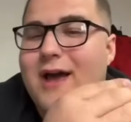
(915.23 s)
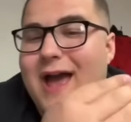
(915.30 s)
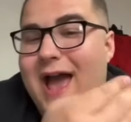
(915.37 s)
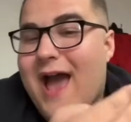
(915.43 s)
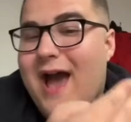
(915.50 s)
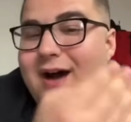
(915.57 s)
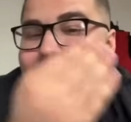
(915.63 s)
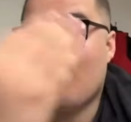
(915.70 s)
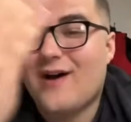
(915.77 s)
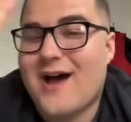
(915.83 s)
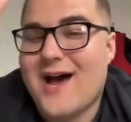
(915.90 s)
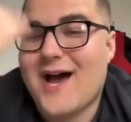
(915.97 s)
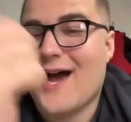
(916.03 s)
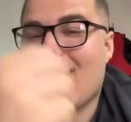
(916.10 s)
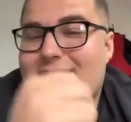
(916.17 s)
have
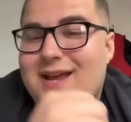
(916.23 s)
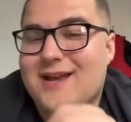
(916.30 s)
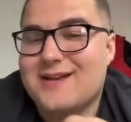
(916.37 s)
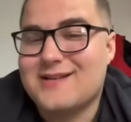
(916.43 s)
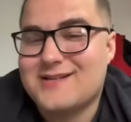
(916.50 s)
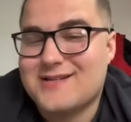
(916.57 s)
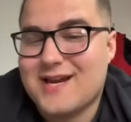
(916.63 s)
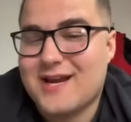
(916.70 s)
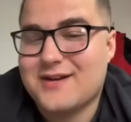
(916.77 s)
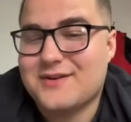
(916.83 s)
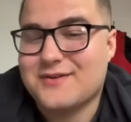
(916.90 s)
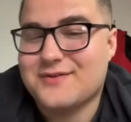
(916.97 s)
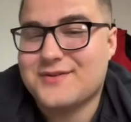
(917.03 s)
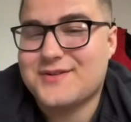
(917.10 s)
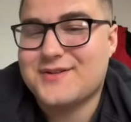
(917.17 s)
high
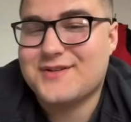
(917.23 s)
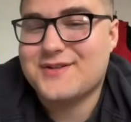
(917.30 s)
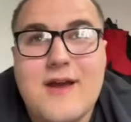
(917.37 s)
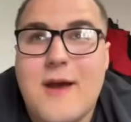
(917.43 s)
standards.